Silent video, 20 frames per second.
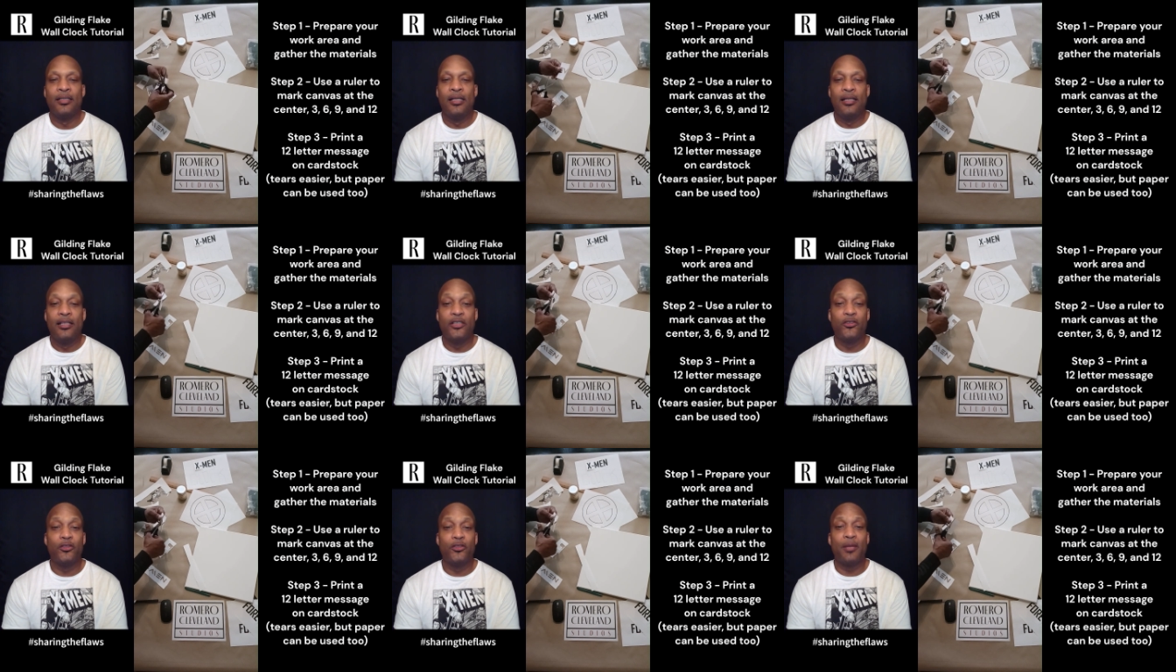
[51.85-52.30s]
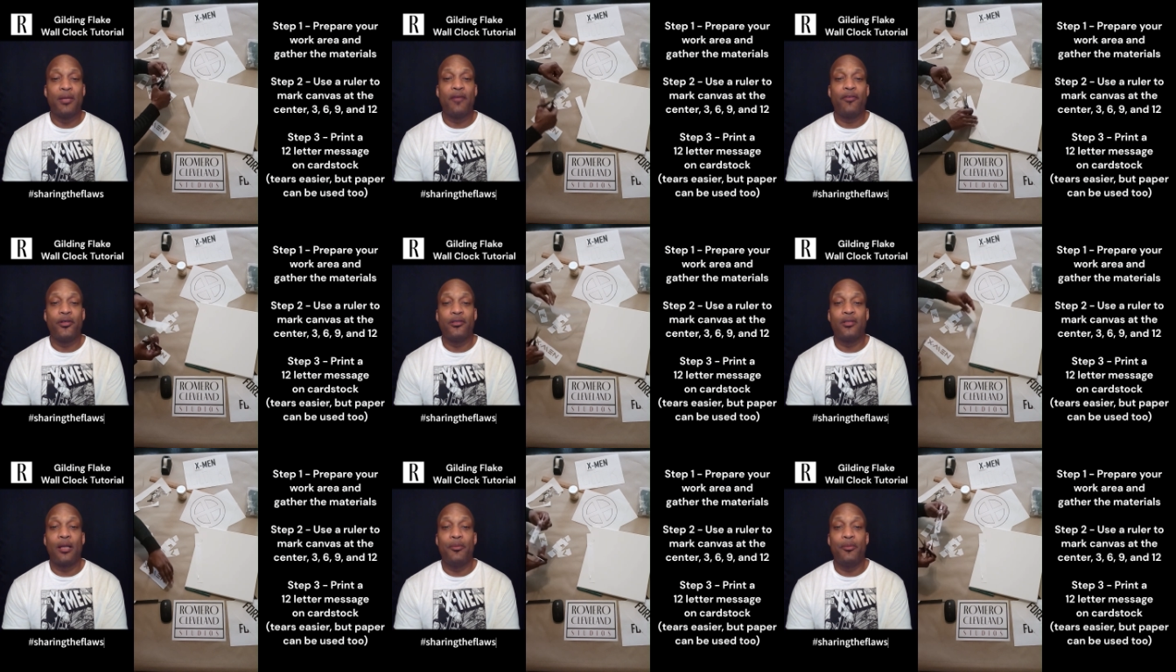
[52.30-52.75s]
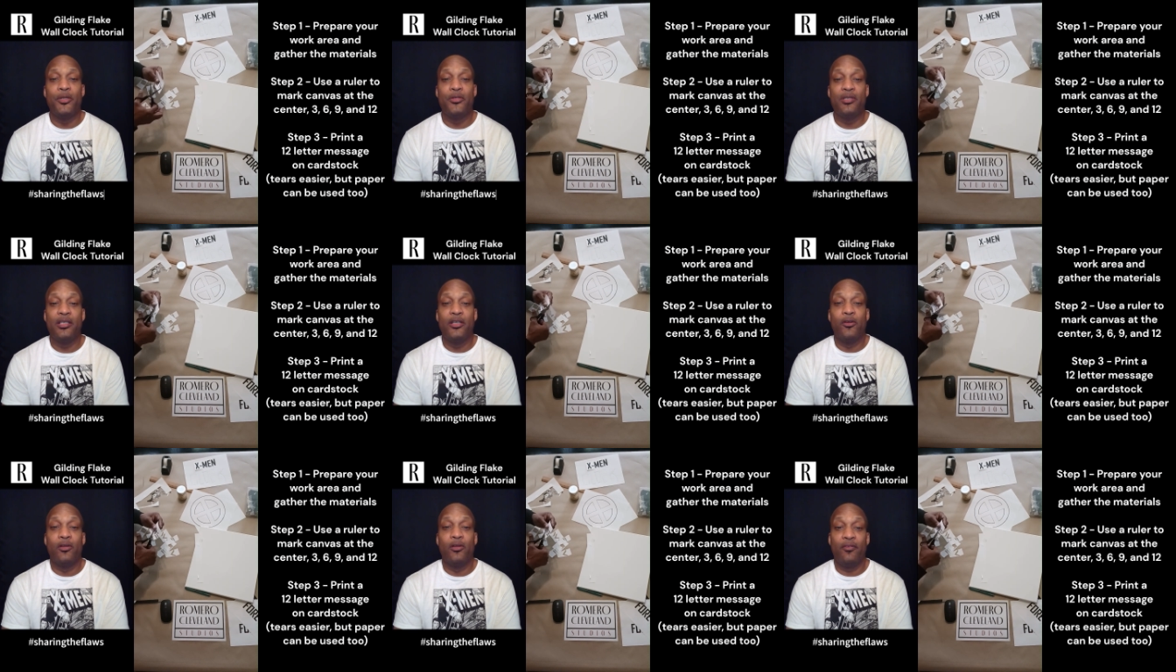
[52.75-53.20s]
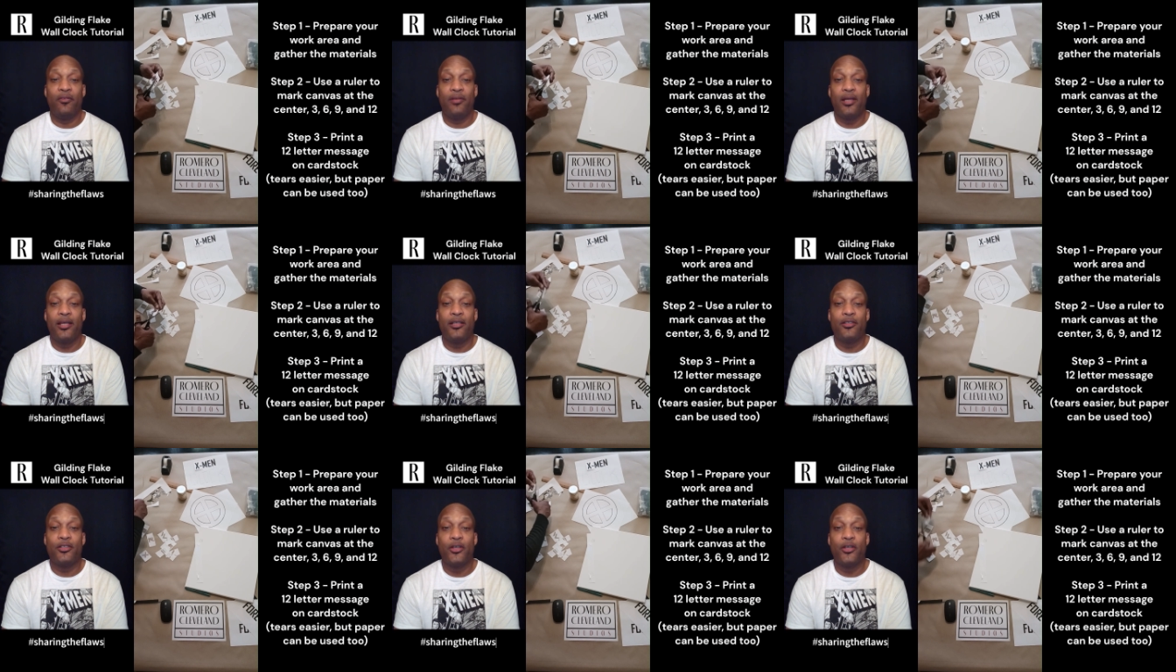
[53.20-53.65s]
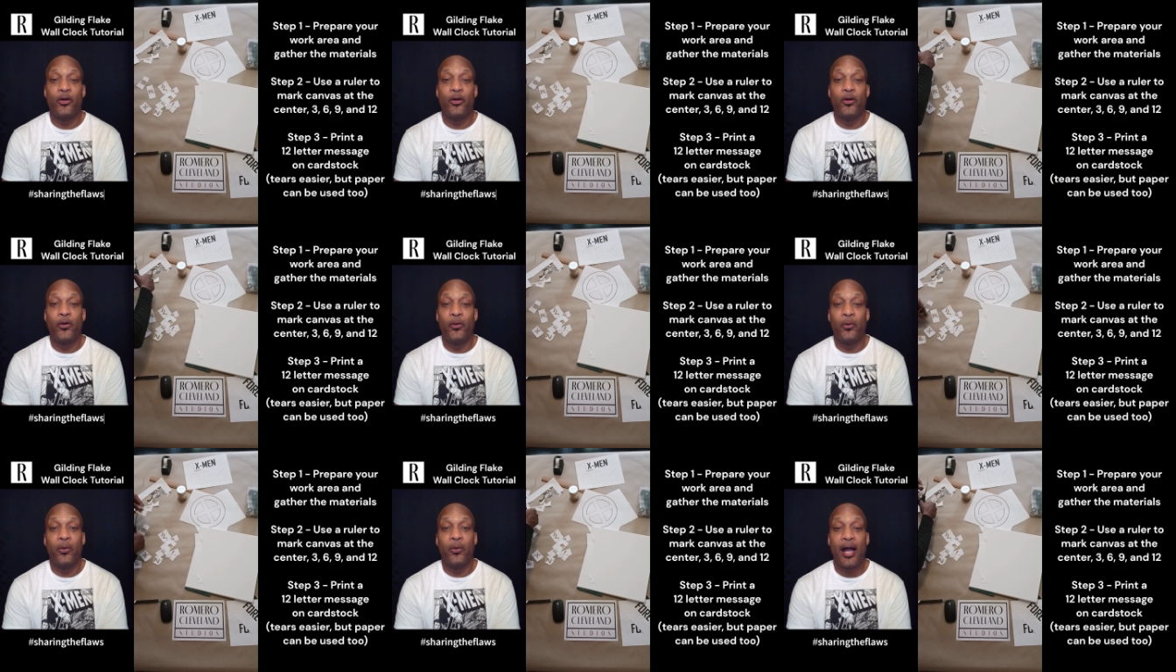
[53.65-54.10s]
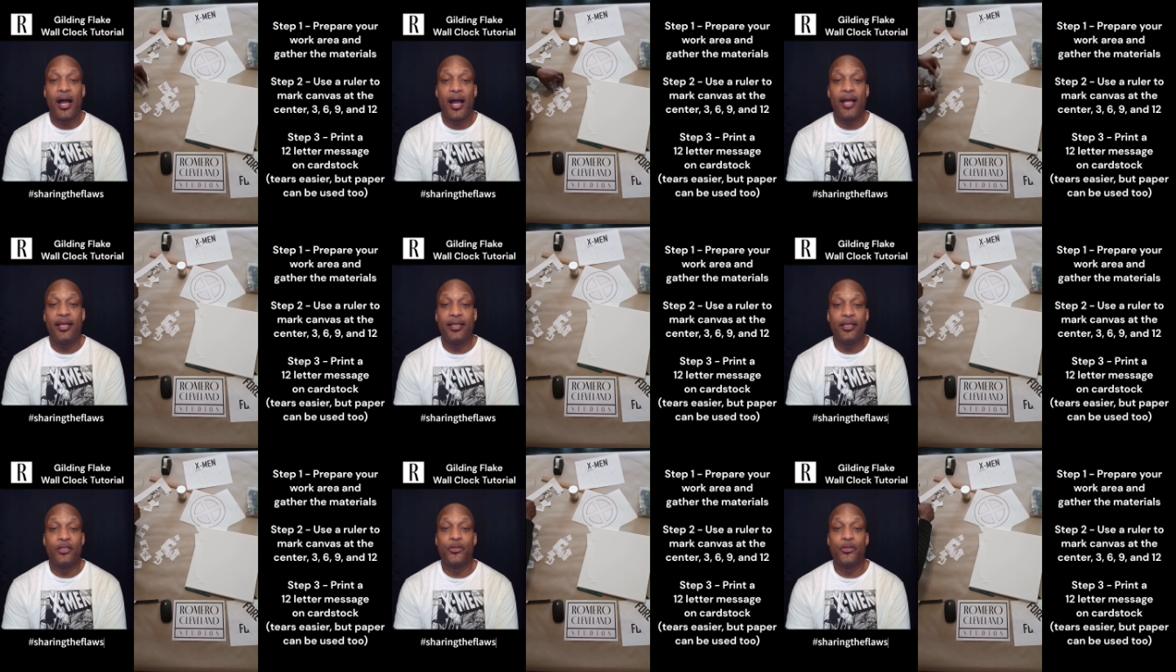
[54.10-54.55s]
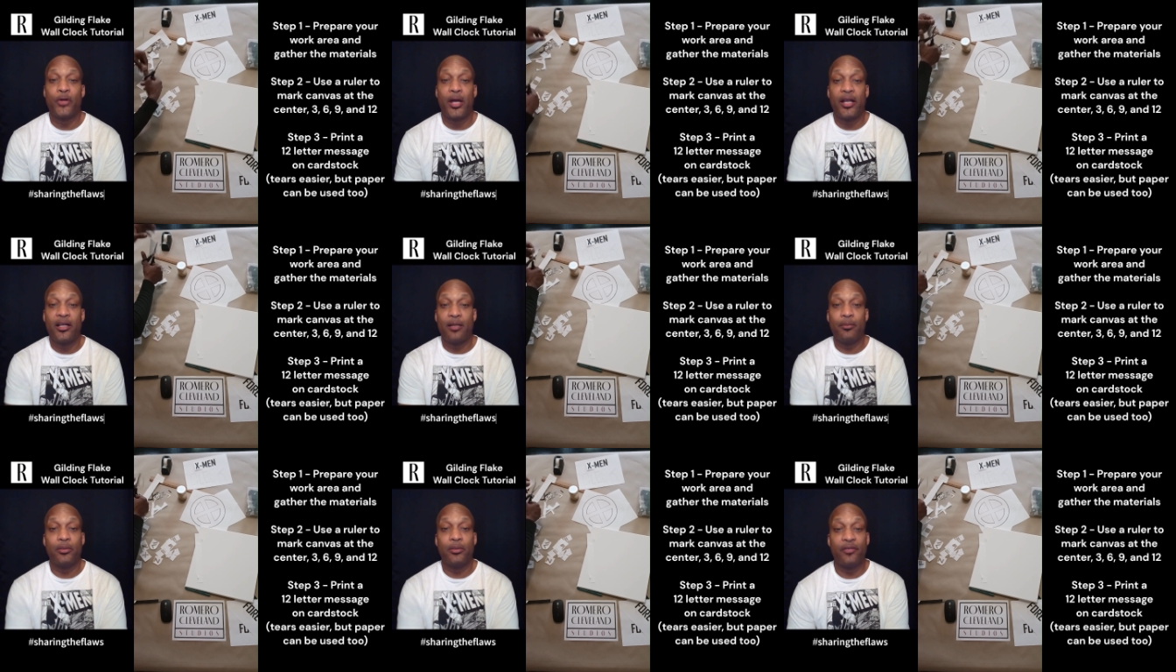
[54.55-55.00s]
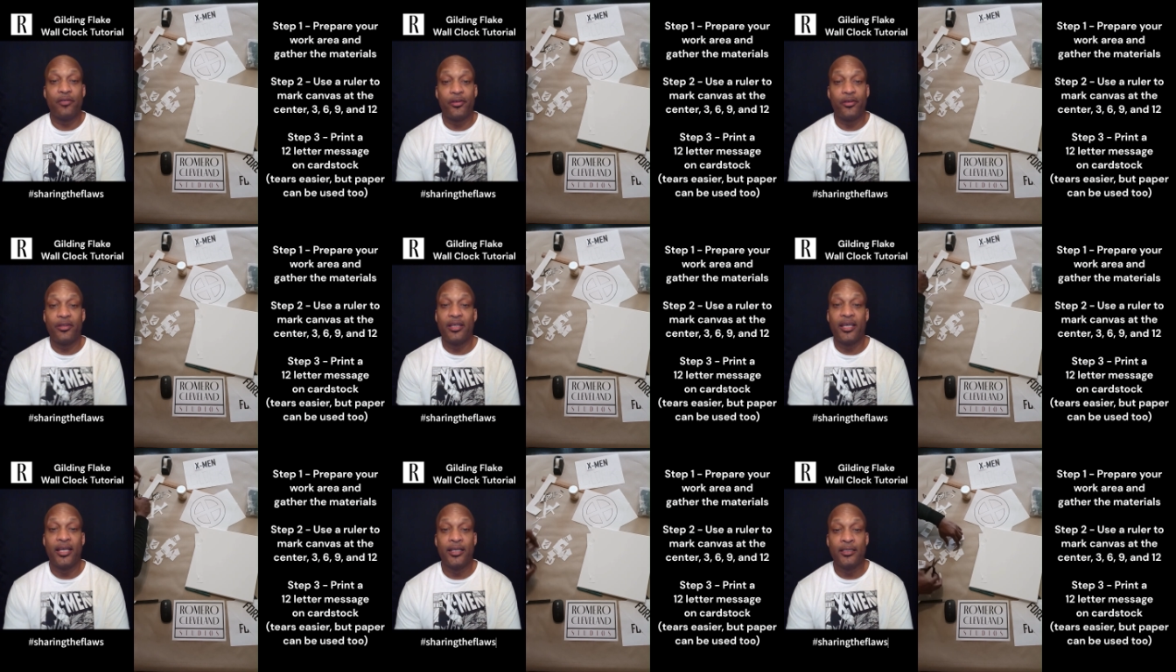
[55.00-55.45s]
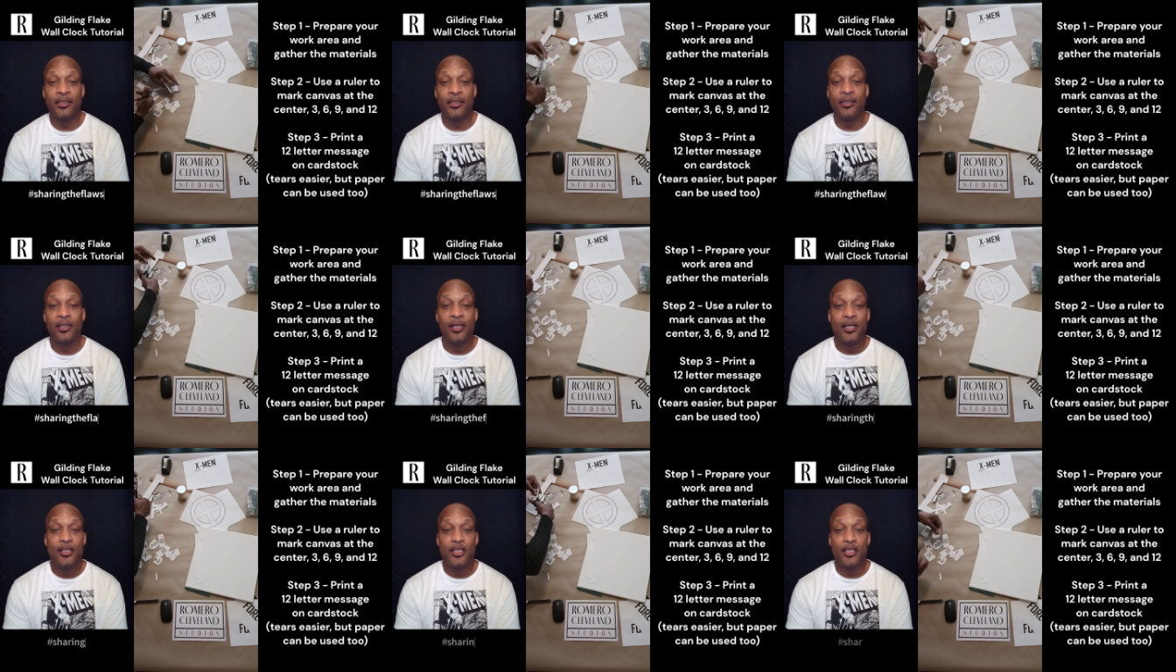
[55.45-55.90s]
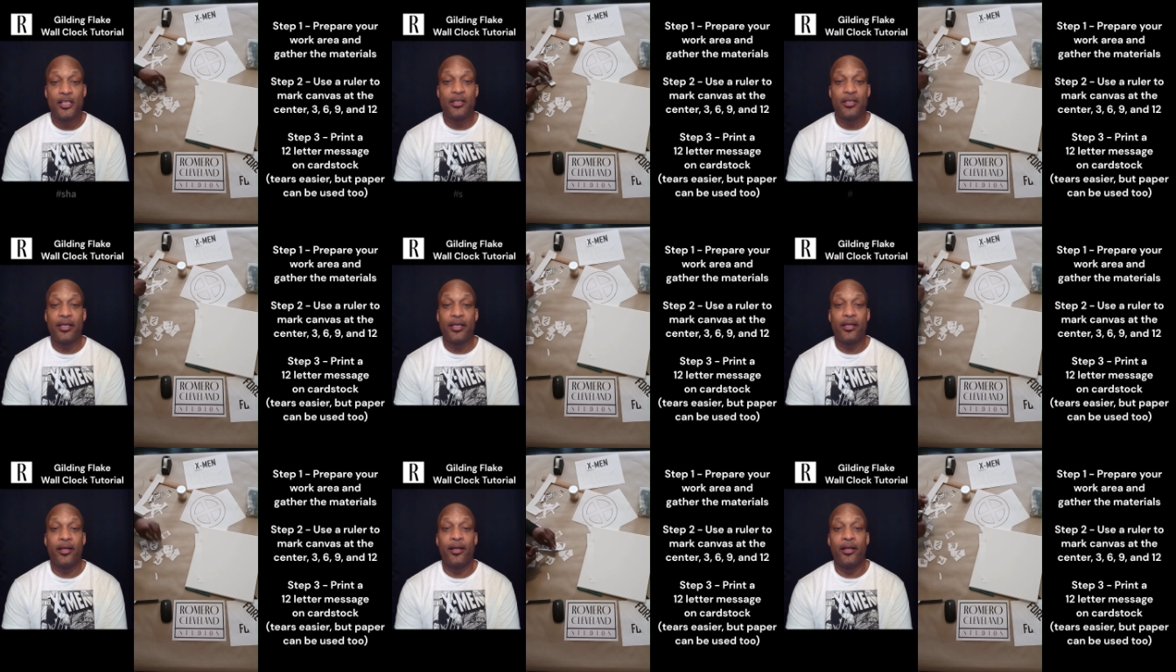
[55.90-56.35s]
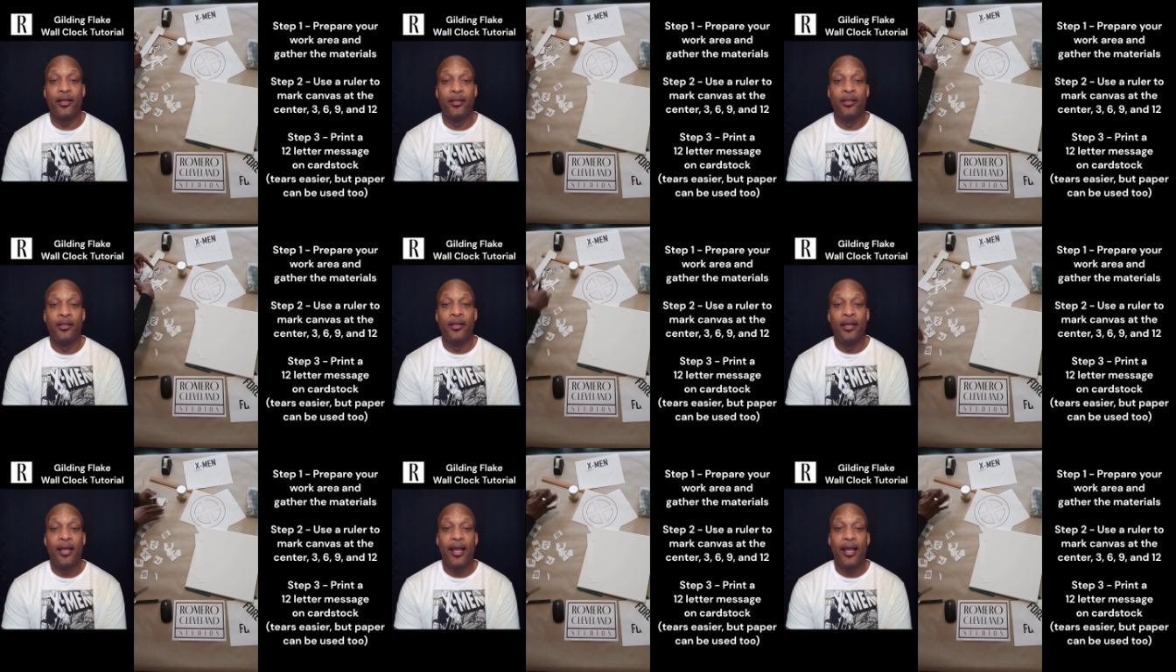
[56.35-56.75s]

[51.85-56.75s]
This was my first time using gilding flakes, so I did try a couple different things just to get at